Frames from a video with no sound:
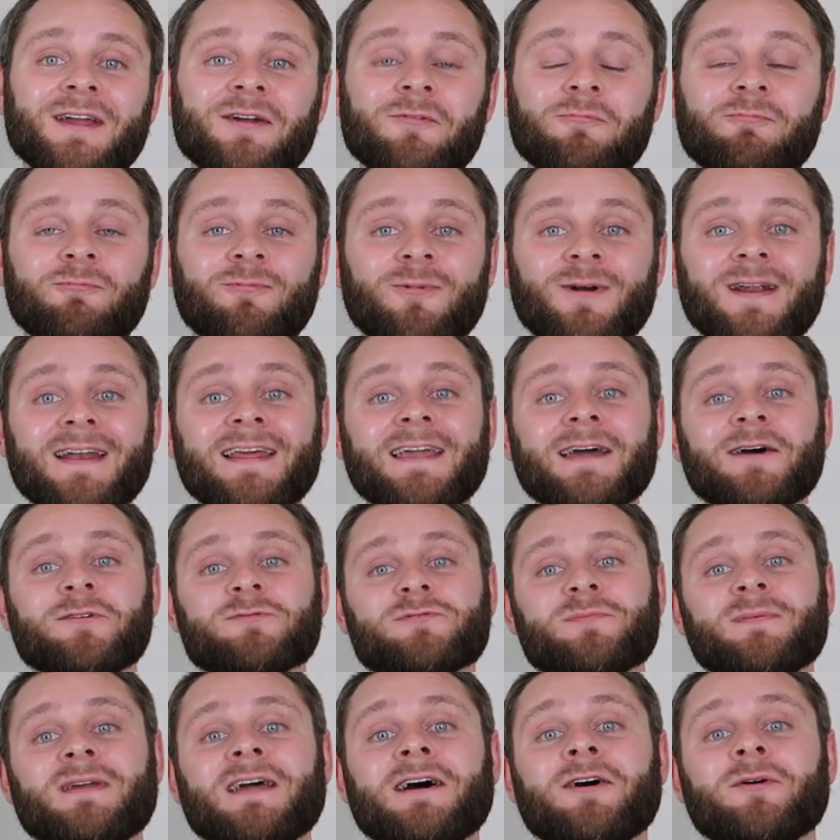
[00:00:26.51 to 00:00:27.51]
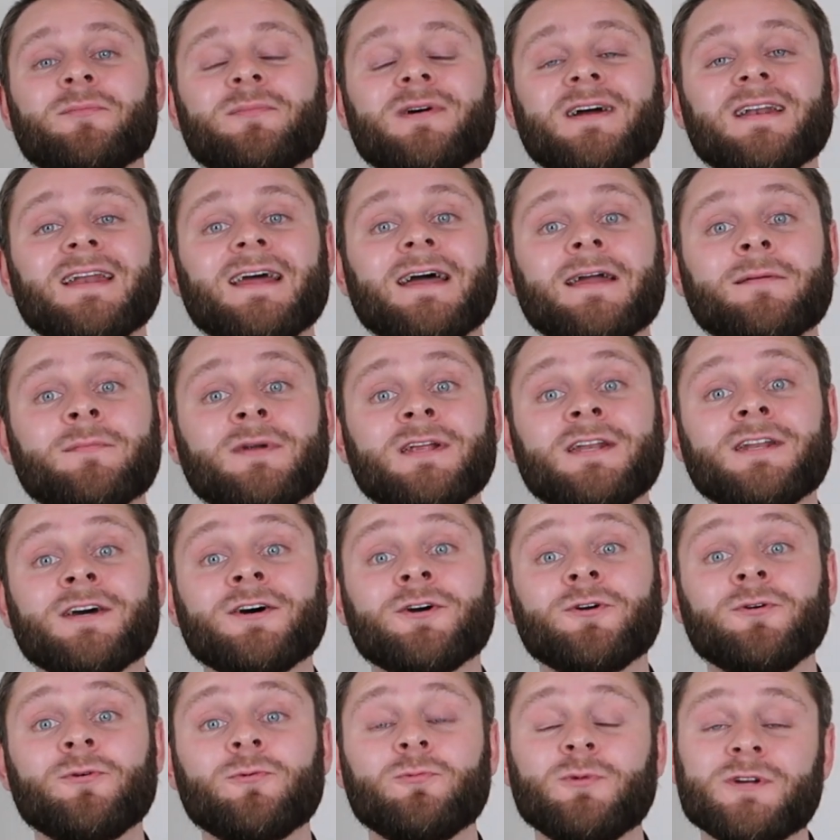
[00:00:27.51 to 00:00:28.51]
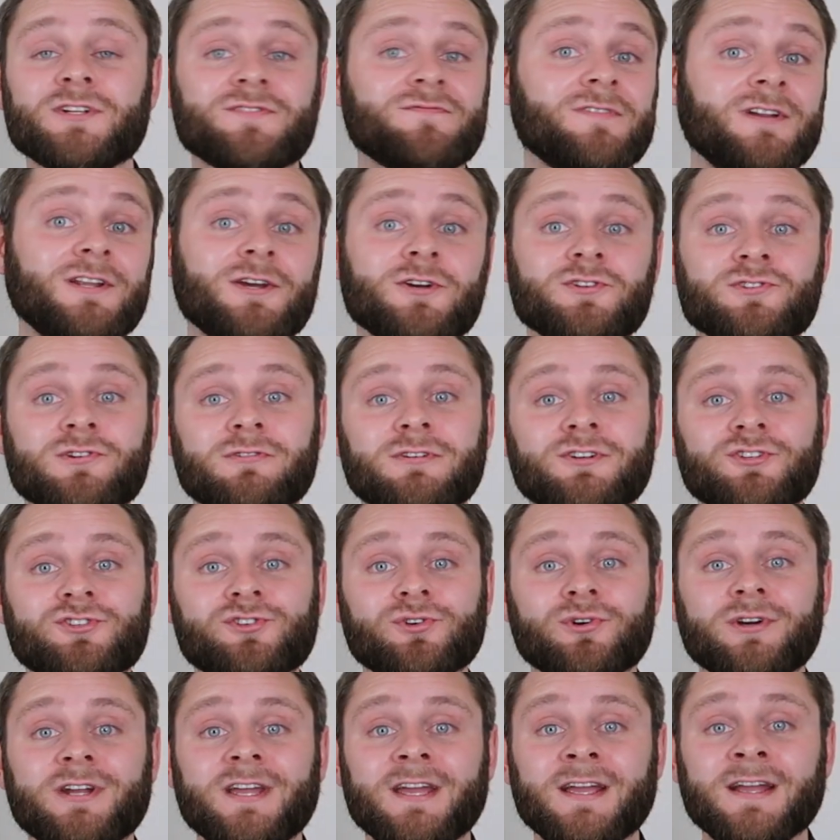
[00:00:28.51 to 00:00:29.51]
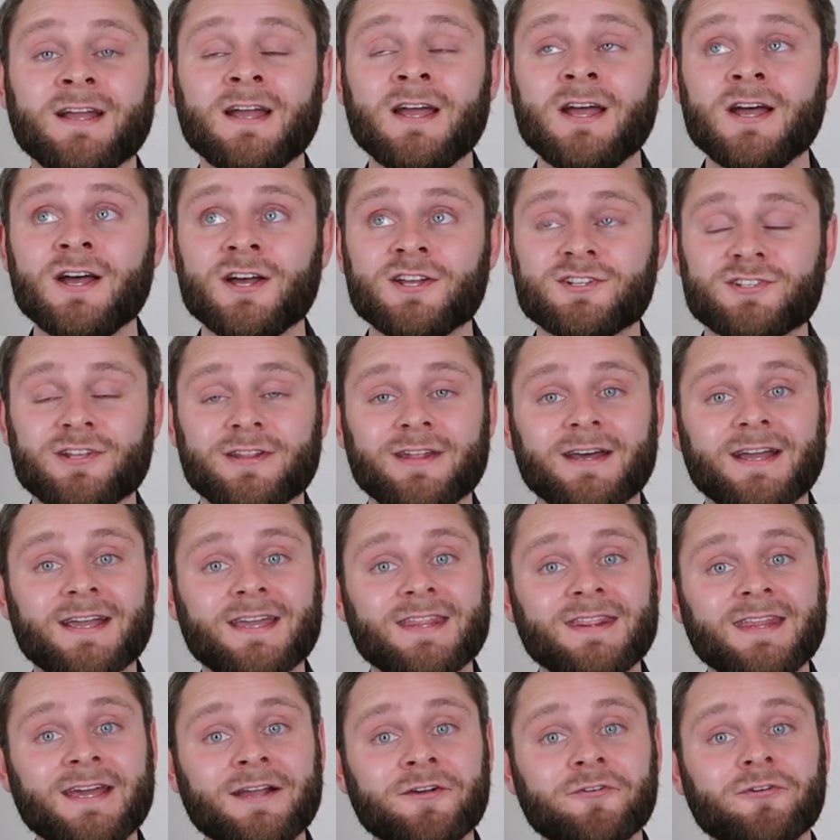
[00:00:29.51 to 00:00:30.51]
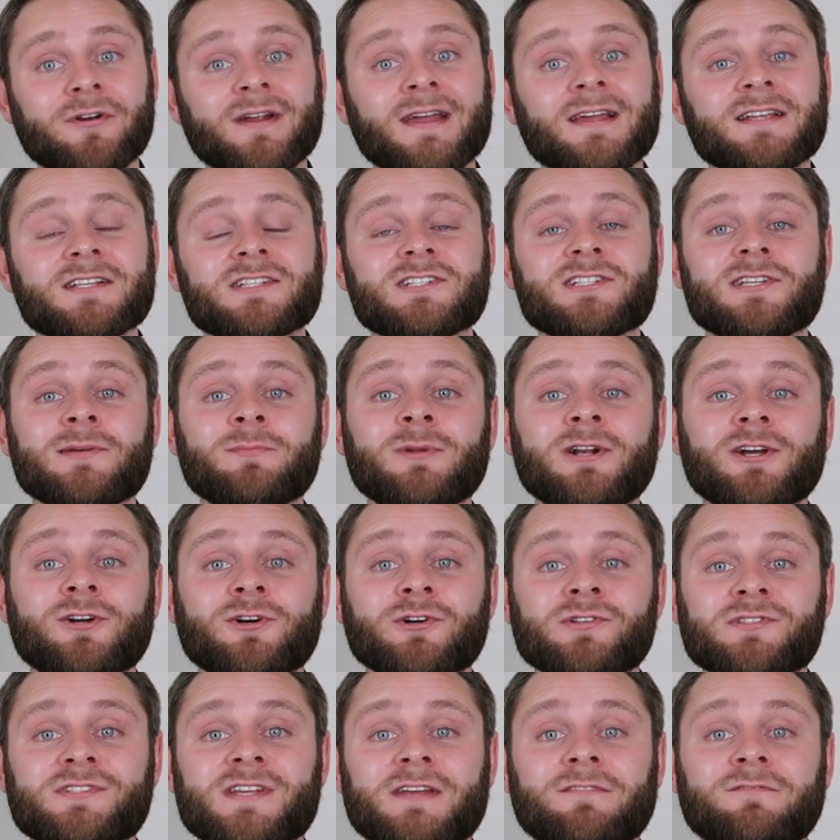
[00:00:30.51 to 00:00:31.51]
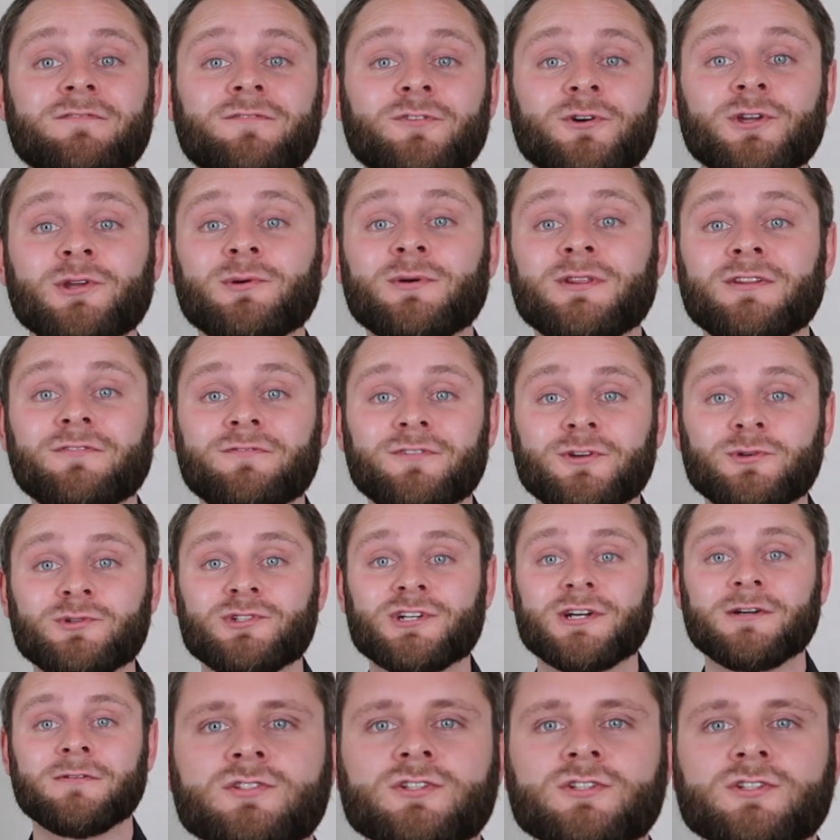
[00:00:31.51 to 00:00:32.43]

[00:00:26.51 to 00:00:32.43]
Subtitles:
It really helps me out by letting me know which videos you're enjoying so that I can then create similar content for you in the future.